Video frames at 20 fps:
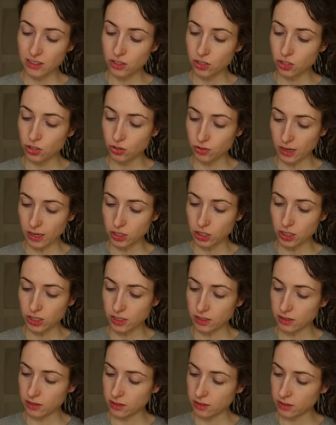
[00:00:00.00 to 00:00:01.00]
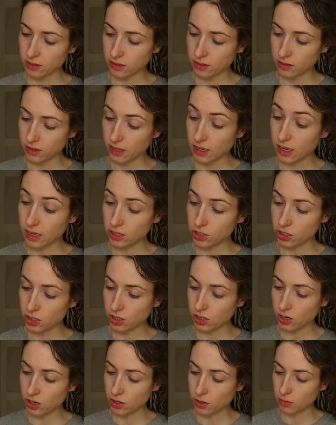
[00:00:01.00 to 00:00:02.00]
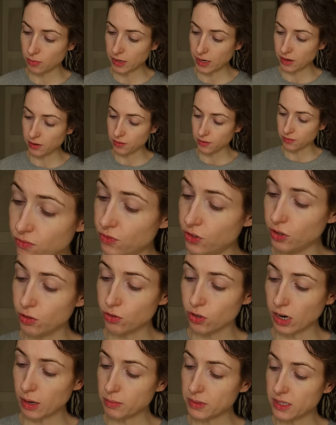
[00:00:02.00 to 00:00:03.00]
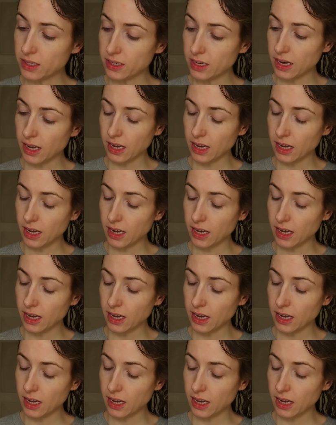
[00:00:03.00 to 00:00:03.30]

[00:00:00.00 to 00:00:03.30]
instructions that I should know about? A few drops into